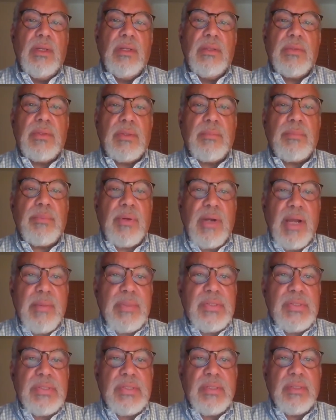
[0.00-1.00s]
The
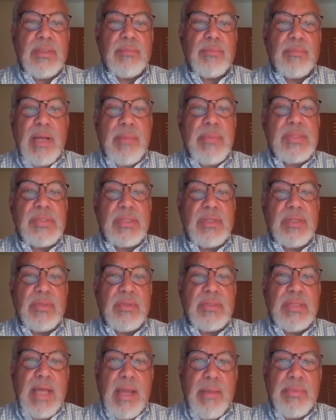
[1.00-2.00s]
primacy, primacy of the
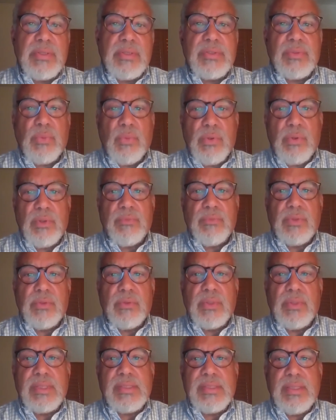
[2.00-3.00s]
dominance worldview
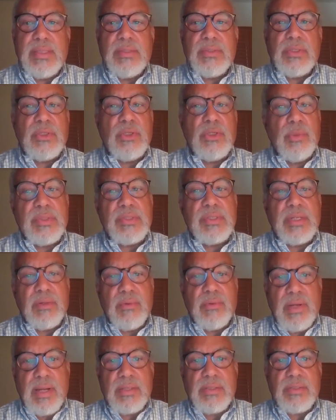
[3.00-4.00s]
extends to humans'
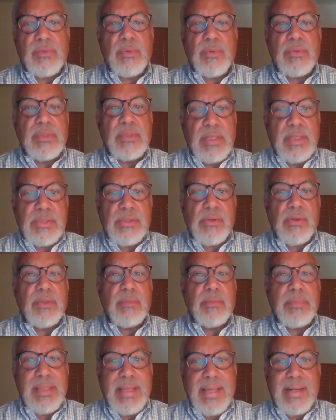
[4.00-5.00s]
interactions with nature and the
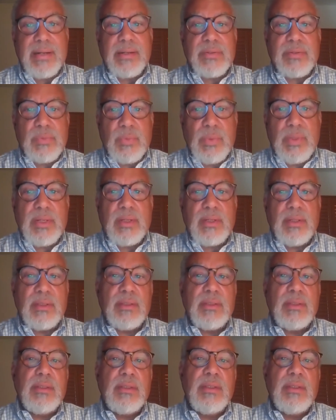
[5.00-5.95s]
planet as well.